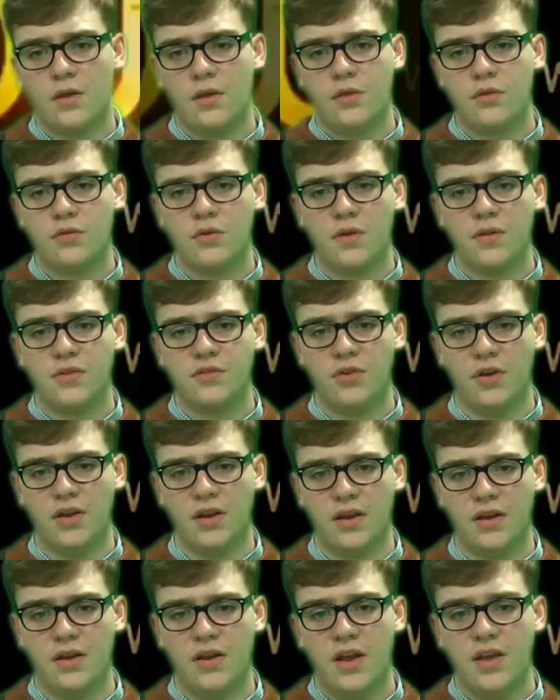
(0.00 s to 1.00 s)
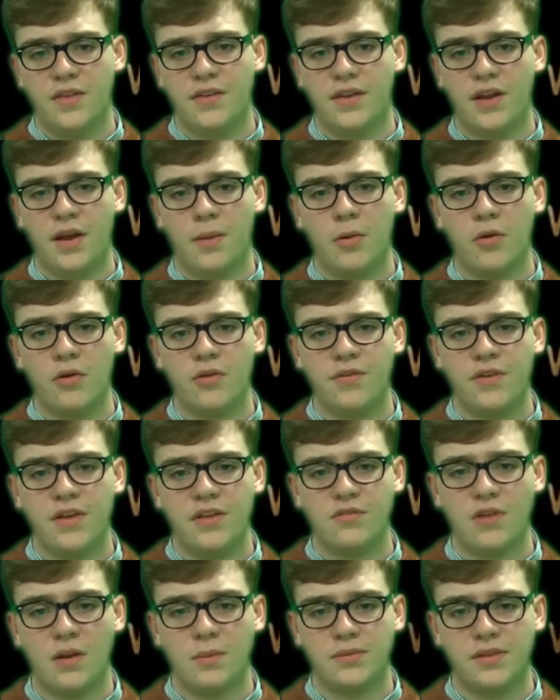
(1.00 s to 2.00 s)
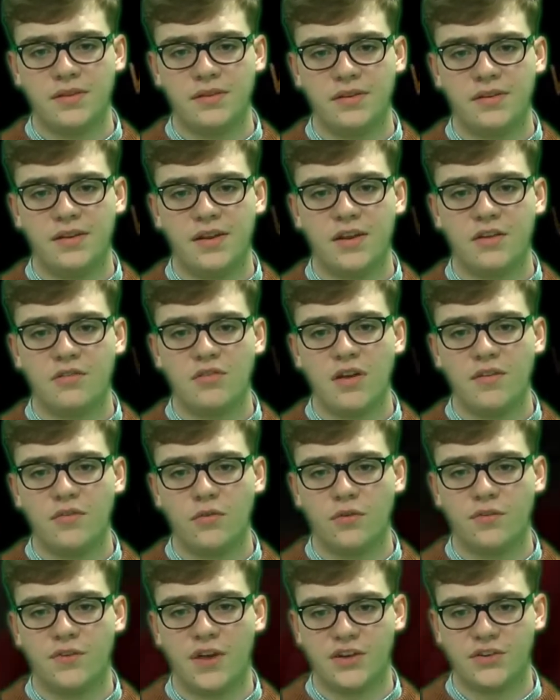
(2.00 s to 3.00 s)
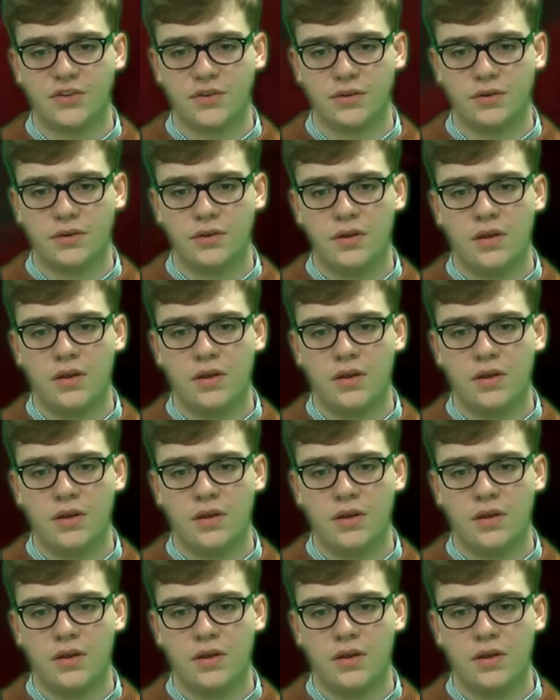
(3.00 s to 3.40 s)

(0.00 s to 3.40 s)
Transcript: Throughout the trailer, the typography is represented in a graphical fashion,